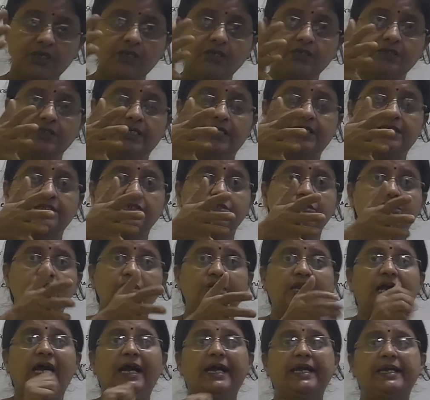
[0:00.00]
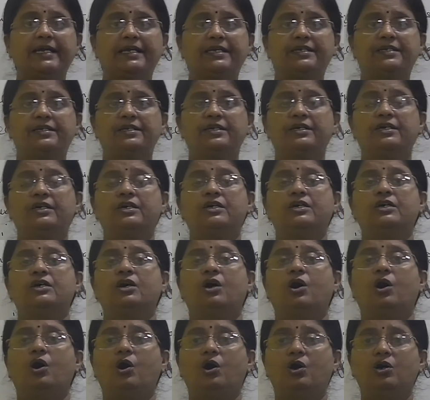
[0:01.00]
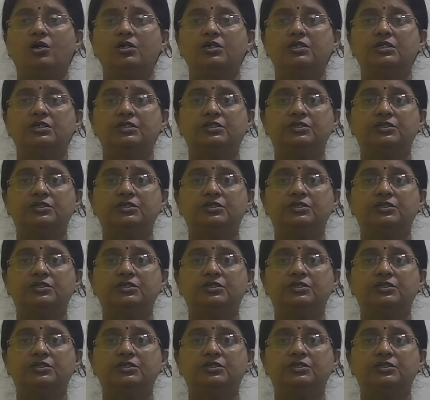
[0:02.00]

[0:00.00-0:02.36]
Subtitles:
that is your light, or